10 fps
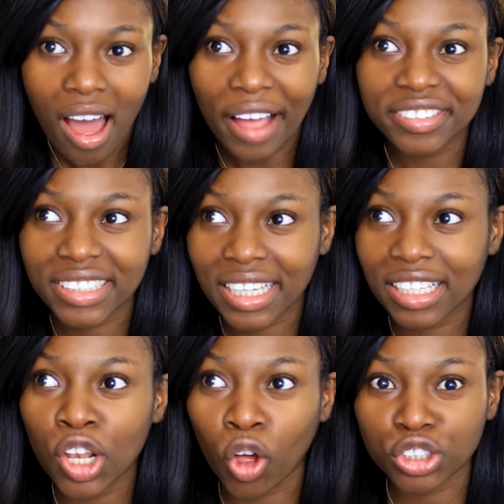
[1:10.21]
I've
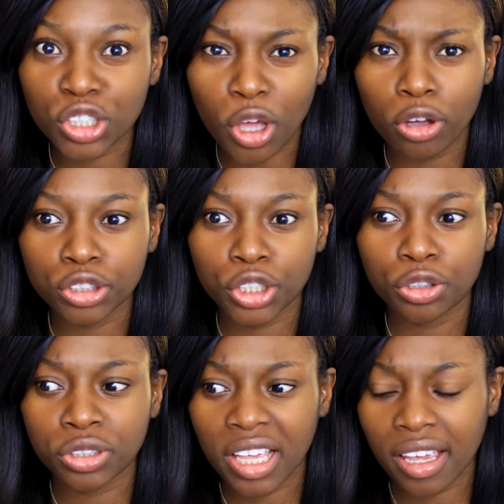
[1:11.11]
seen lots of girls
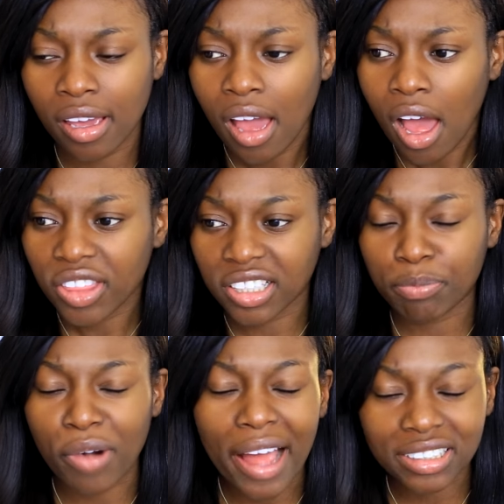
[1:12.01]
using, there's
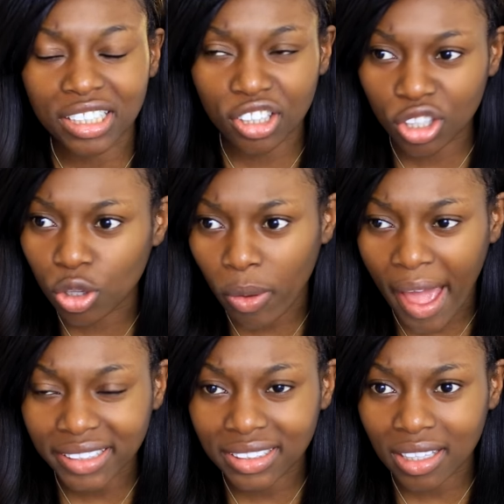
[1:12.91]
a brand in the
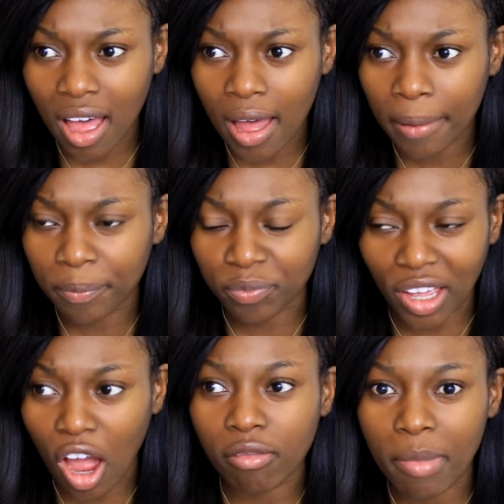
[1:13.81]
US,
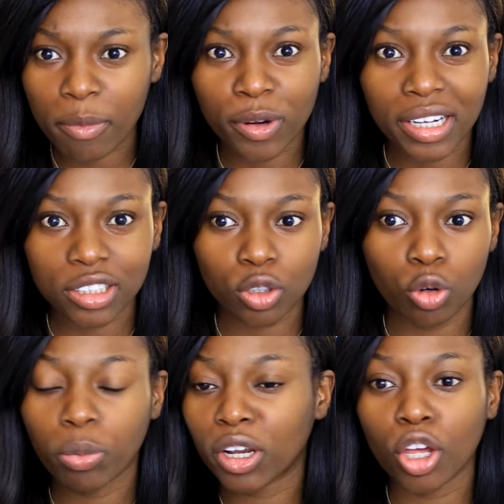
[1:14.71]
can't remember what it's
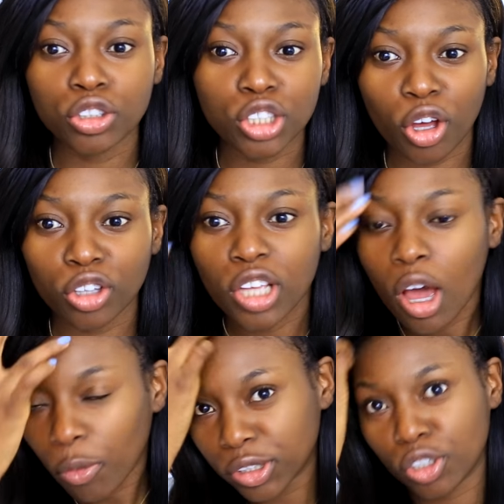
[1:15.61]
called, but loads of
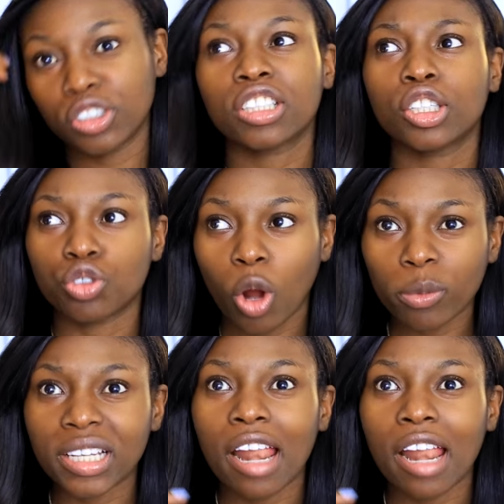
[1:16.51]
girls were using the drops.